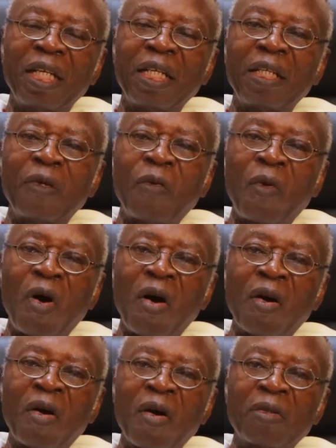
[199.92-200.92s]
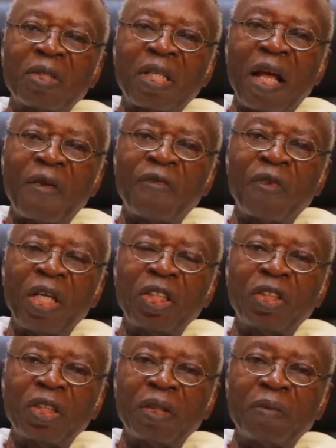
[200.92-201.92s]
in the work of
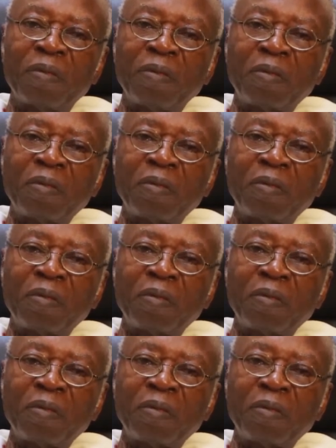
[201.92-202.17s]
salvation.